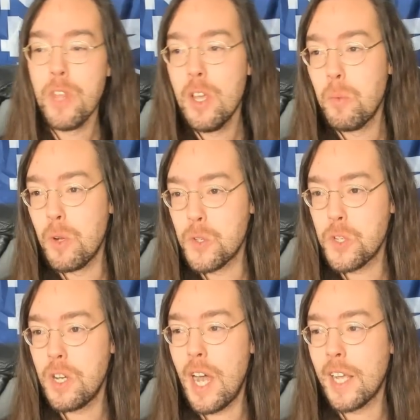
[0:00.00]
was
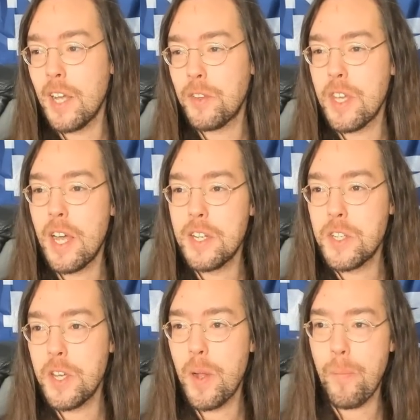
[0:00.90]
uh, I got the idea